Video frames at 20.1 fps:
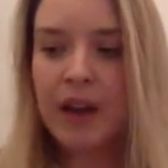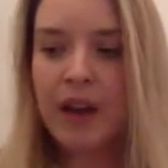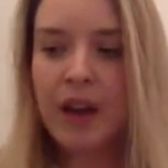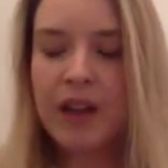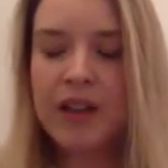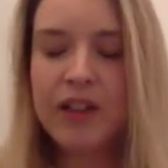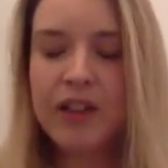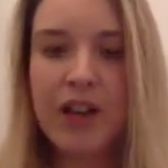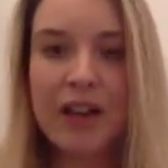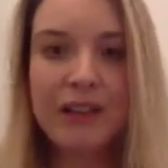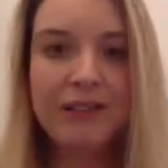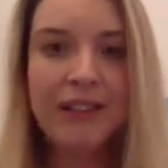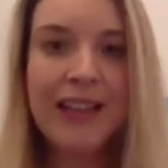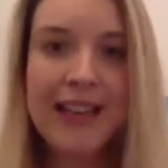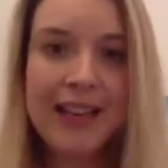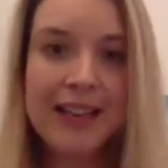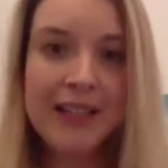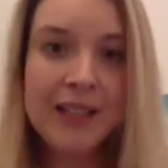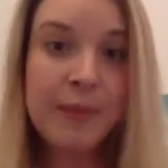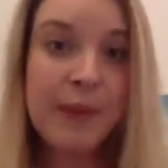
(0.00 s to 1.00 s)
are generally
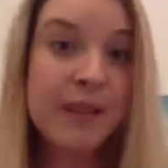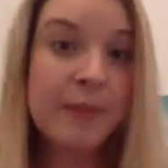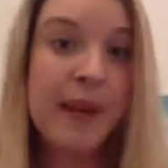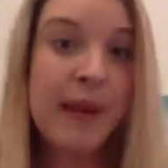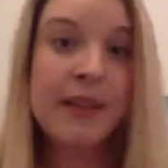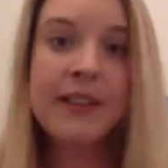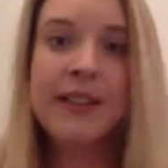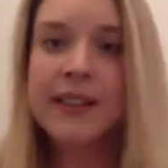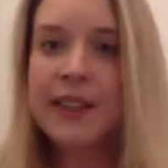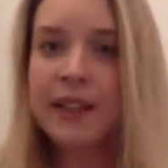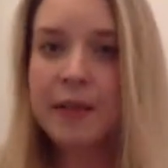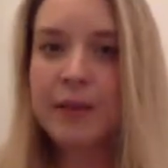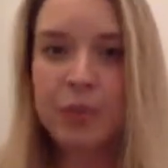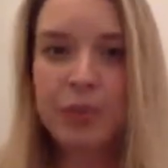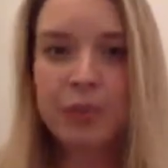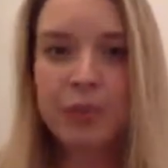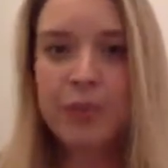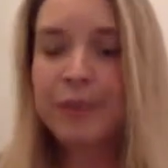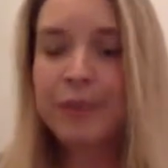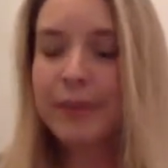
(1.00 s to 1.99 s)
expat spouses.
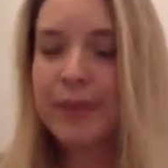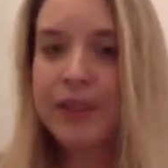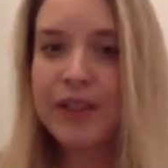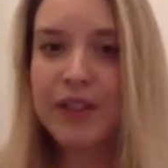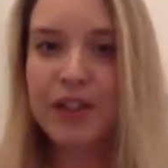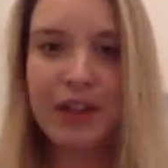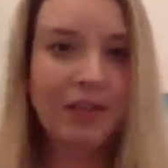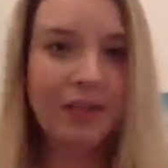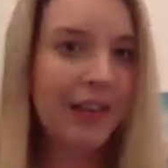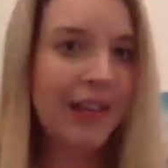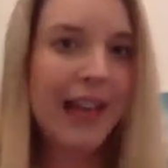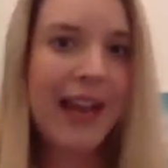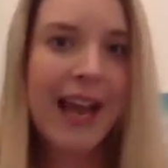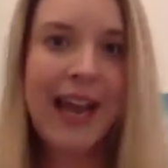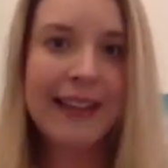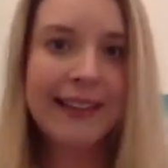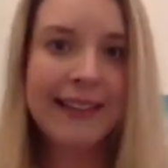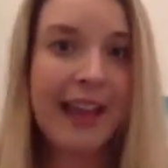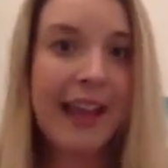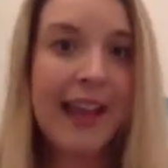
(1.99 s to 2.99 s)
They've generally
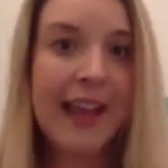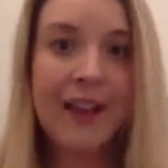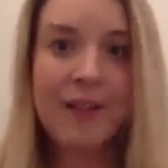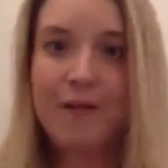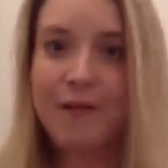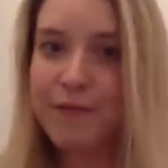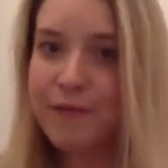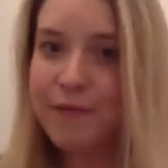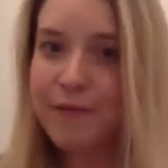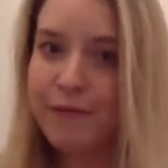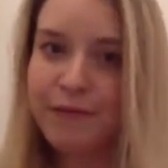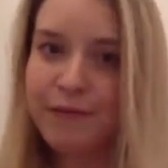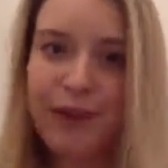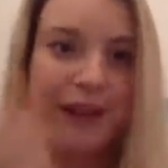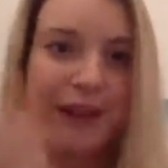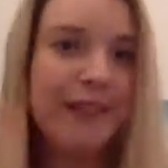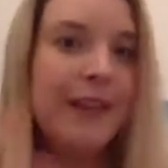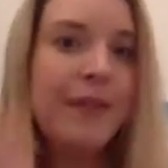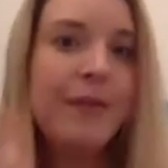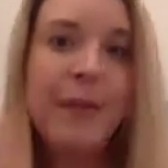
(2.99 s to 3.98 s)
had like
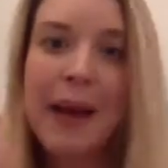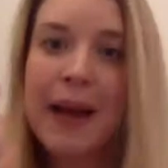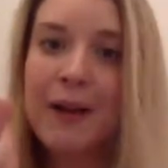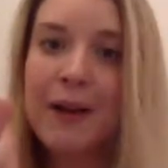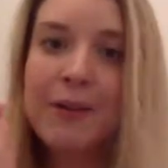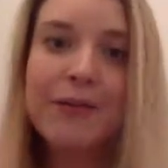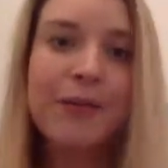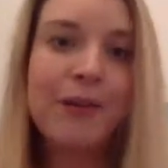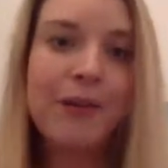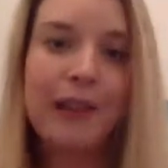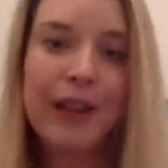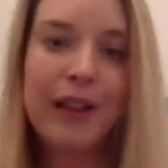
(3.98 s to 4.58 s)
very powerful,